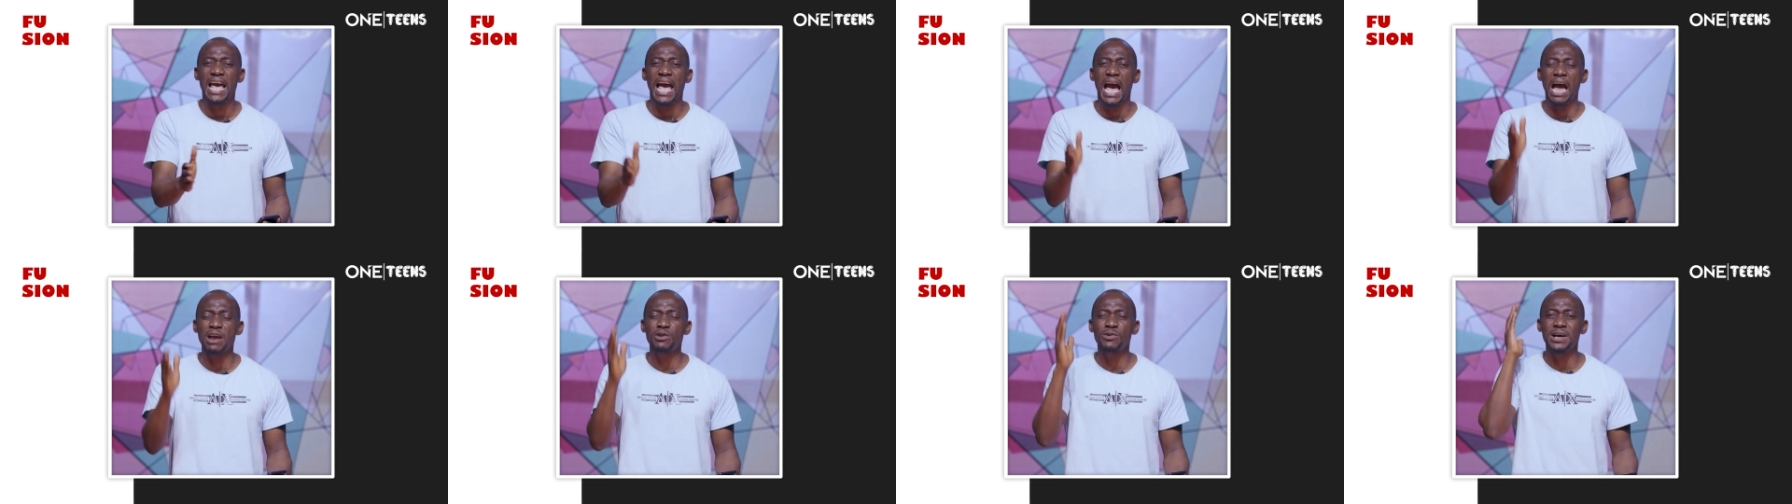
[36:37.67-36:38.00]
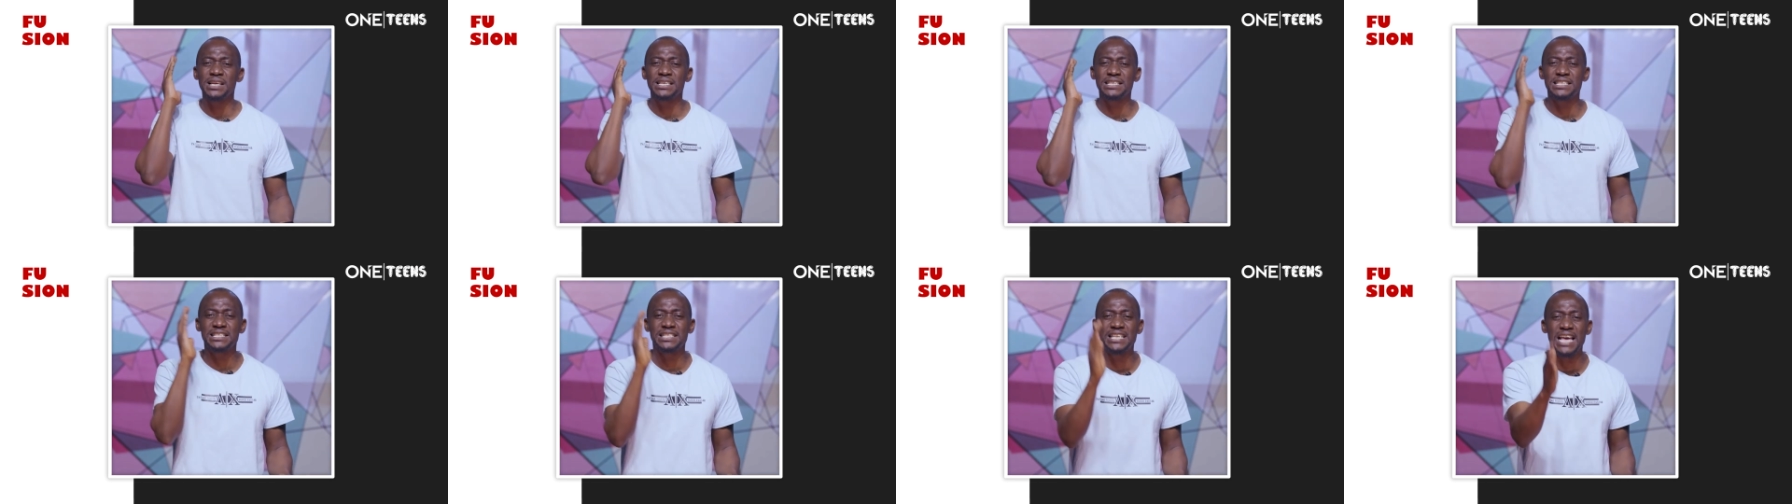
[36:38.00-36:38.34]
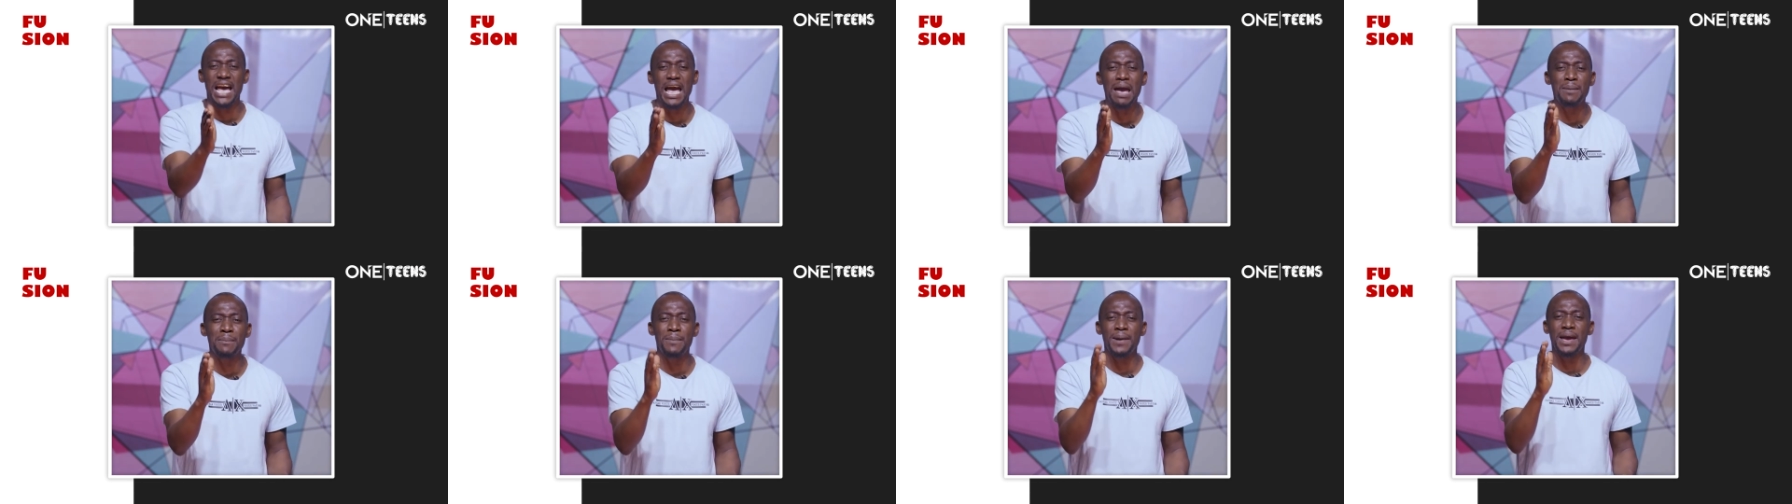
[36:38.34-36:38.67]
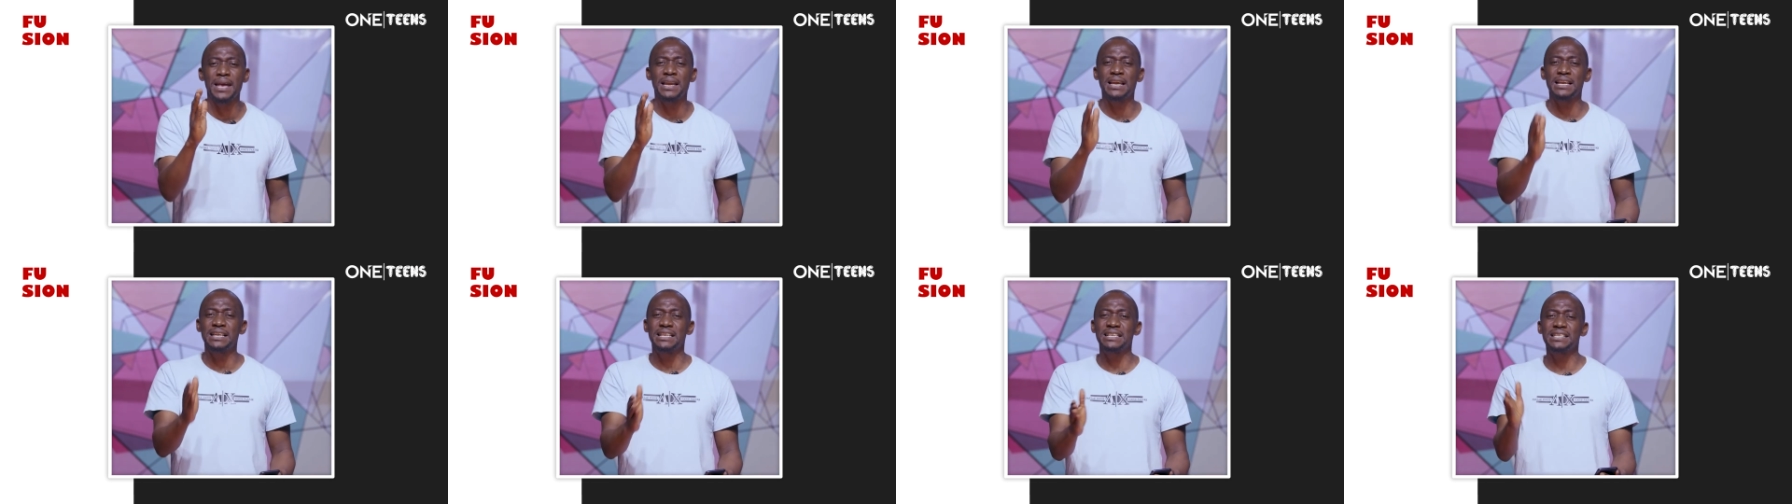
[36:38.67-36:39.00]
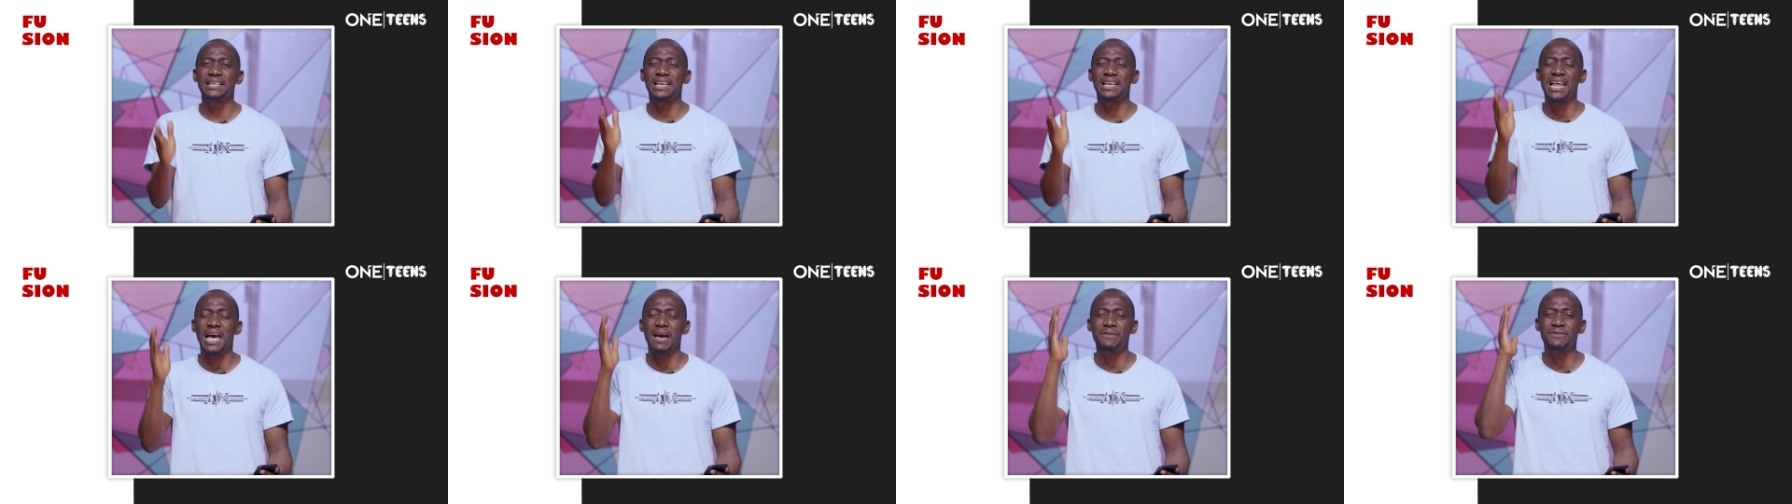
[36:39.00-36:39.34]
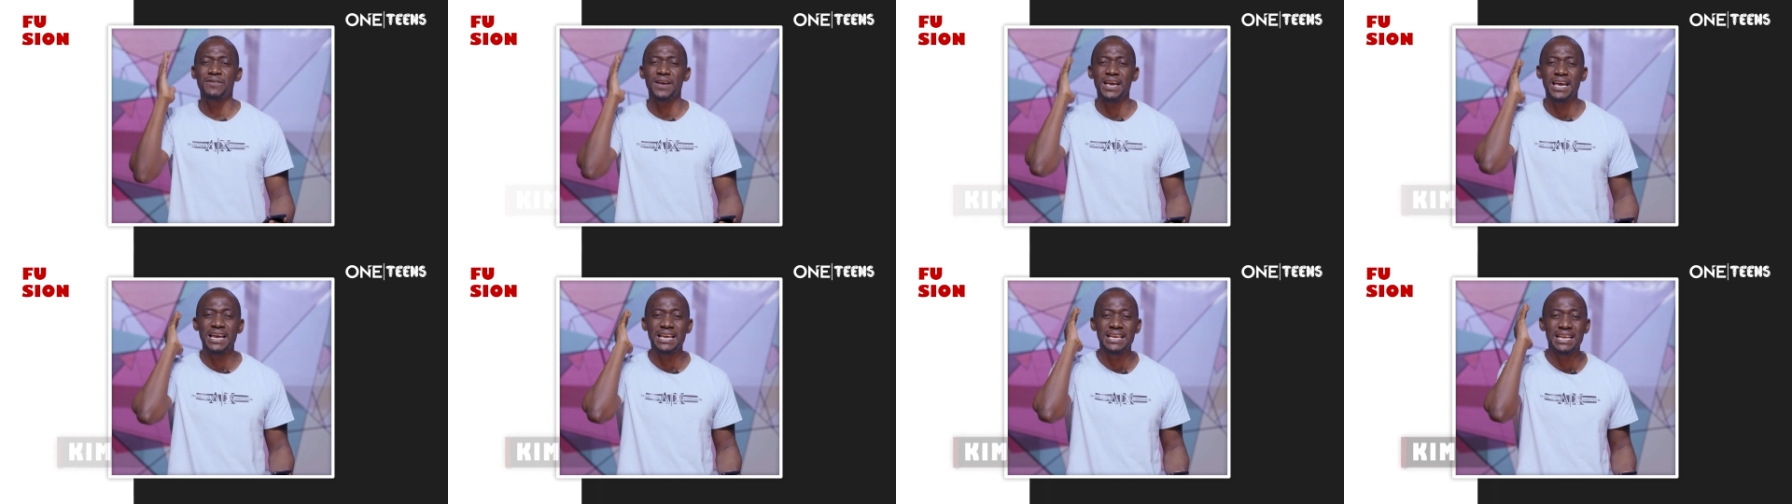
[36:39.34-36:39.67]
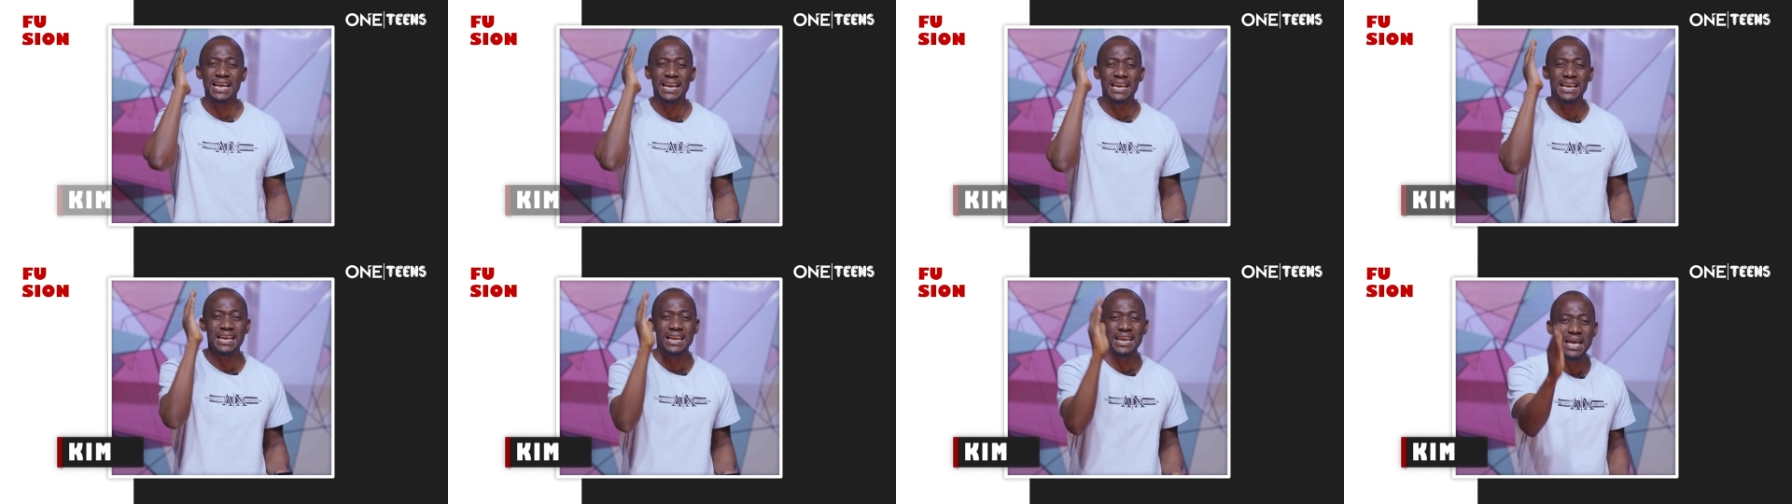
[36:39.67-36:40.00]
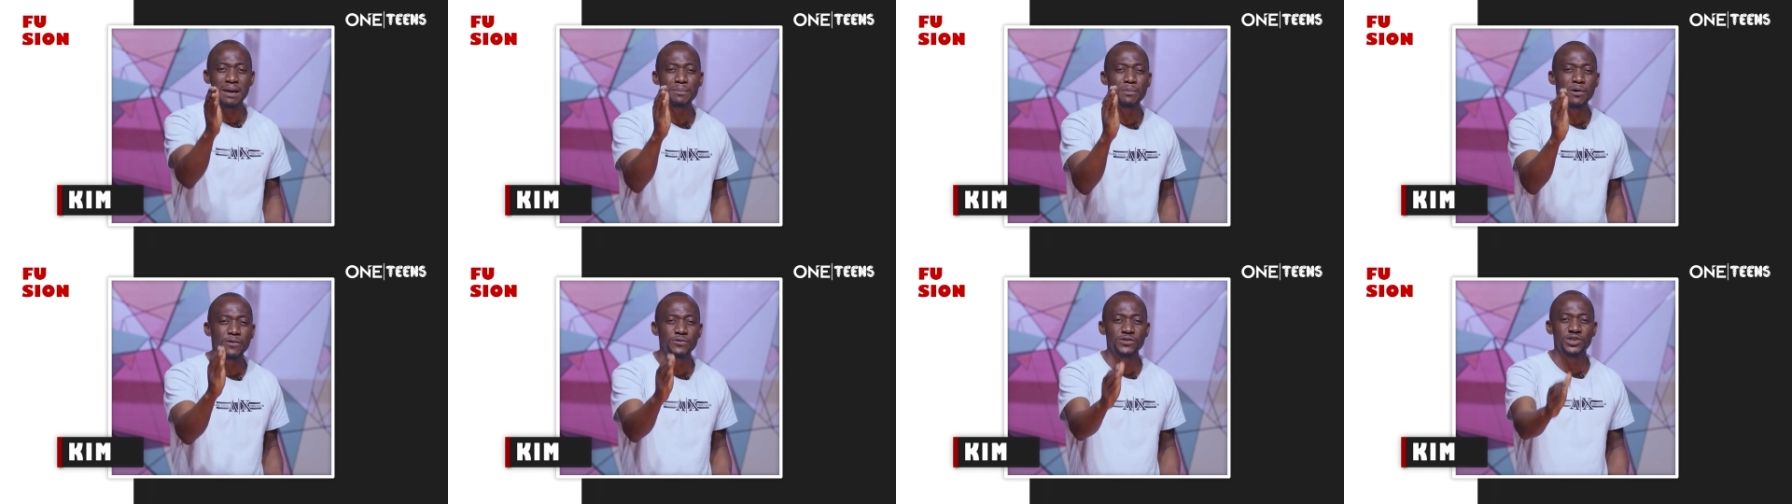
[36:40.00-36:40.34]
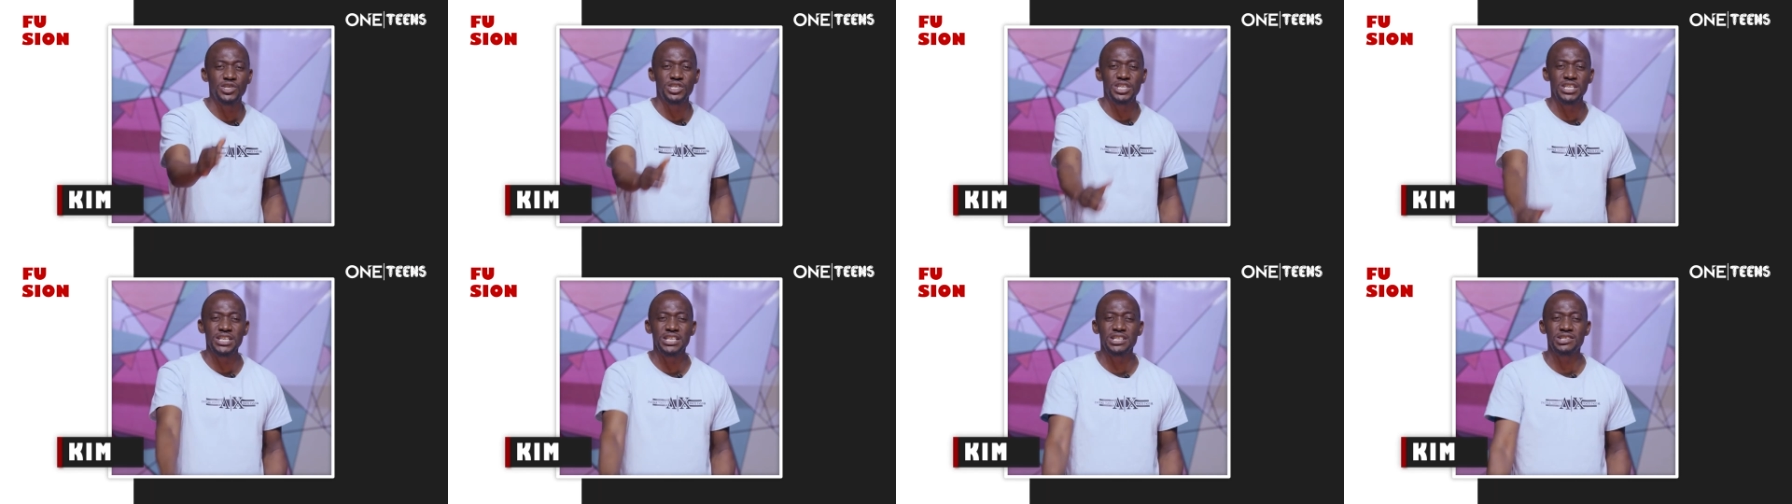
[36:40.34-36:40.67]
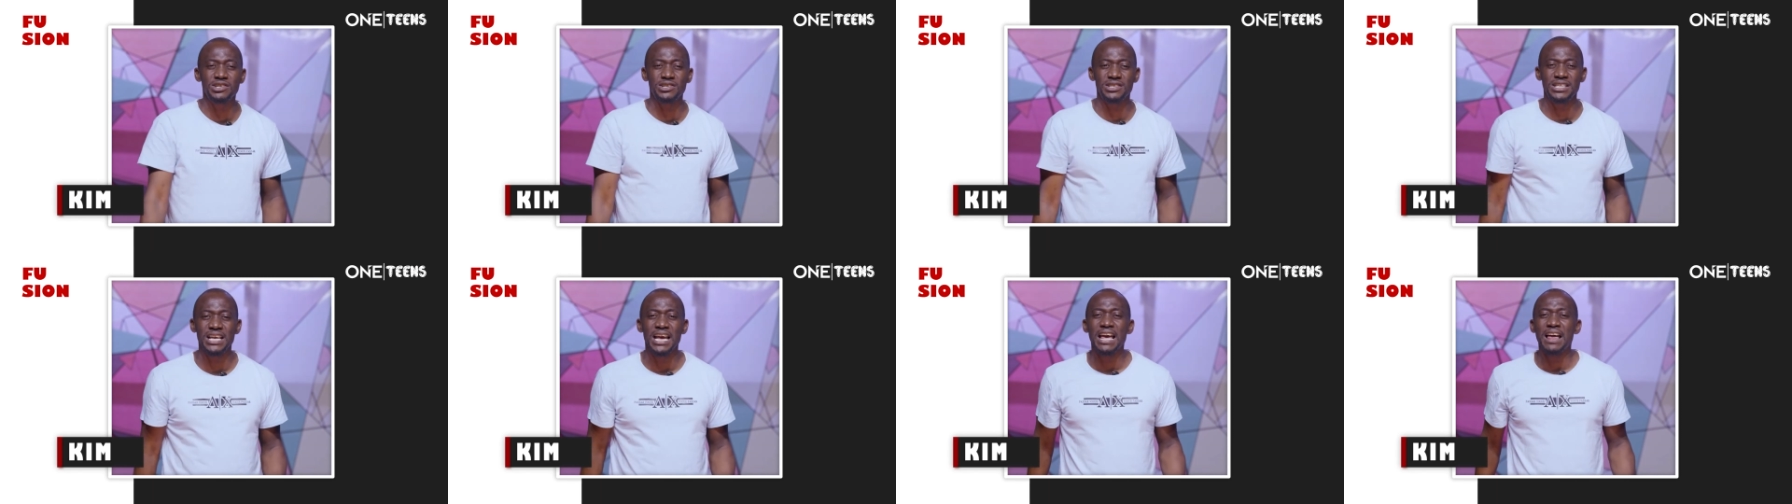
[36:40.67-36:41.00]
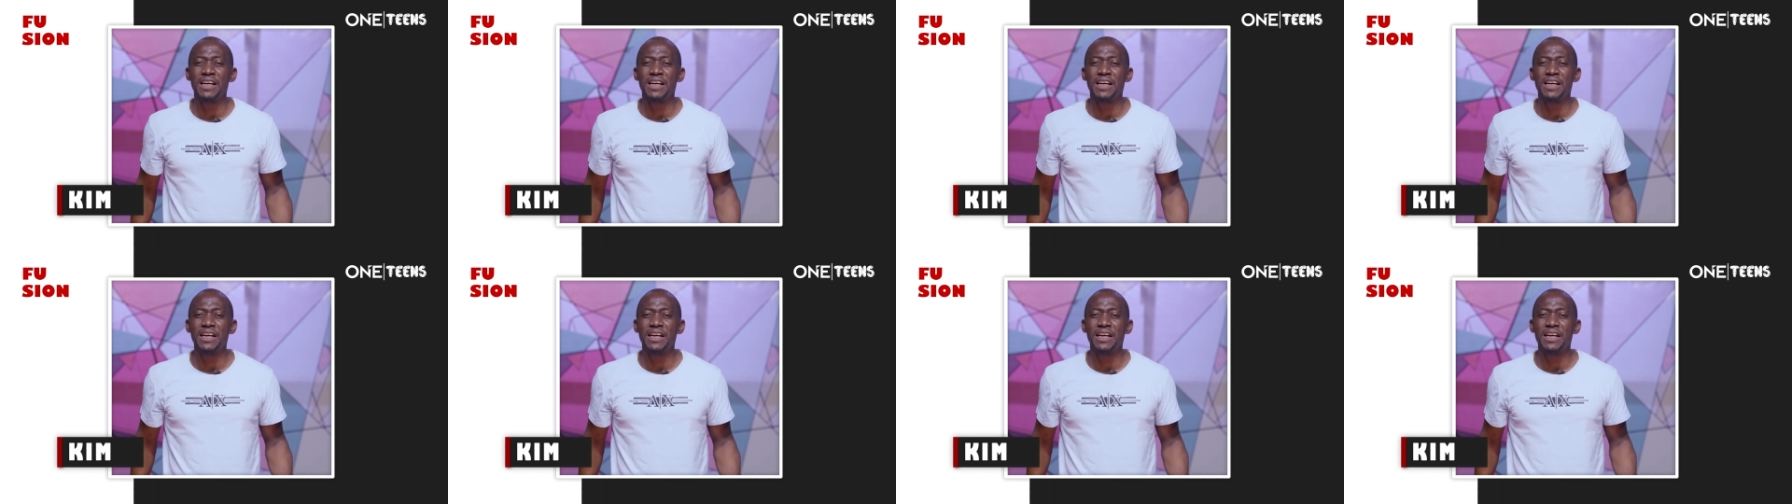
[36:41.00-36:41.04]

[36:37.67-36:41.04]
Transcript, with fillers: and your assignment assignment in this life in the name of Jesus.